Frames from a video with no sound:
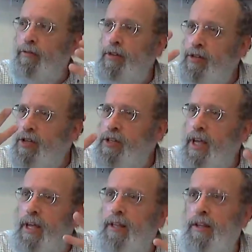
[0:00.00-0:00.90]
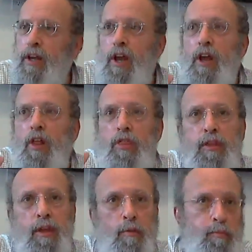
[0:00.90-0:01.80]
differences in
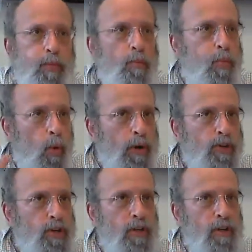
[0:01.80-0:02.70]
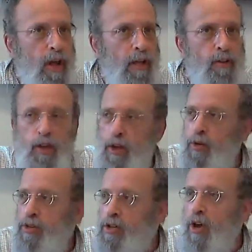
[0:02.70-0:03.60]
the proportion and the
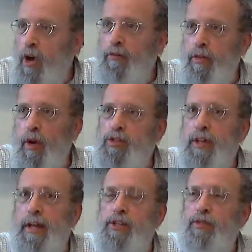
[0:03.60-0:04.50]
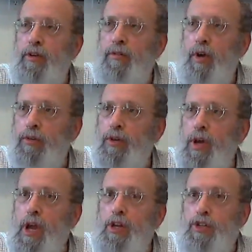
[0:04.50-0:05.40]
usage of those 10 sefirot.
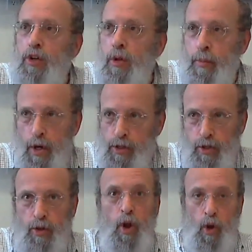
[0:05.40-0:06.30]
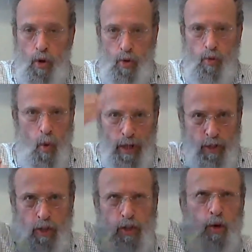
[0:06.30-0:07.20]
So the person who
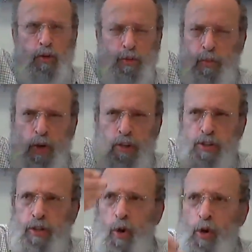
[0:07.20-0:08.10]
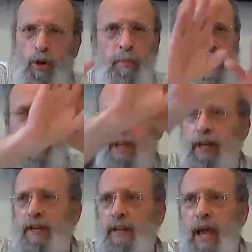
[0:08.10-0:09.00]
wants those books to all be
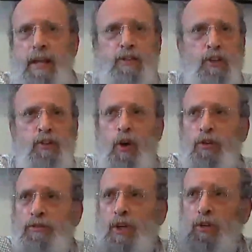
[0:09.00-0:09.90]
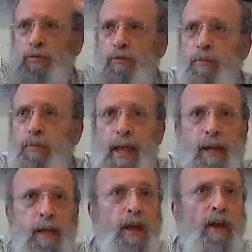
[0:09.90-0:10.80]
neat and nice and don't make
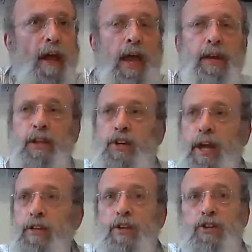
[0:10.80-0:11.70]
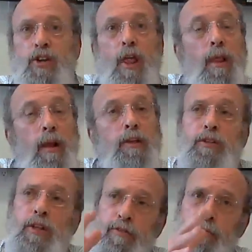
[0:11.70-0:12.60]
any changes,
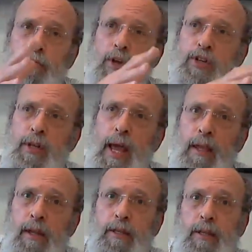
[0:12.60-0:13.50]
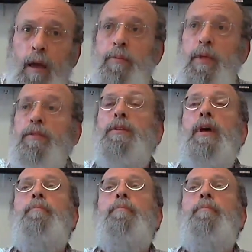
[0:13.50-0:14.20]
it's a different personality type than the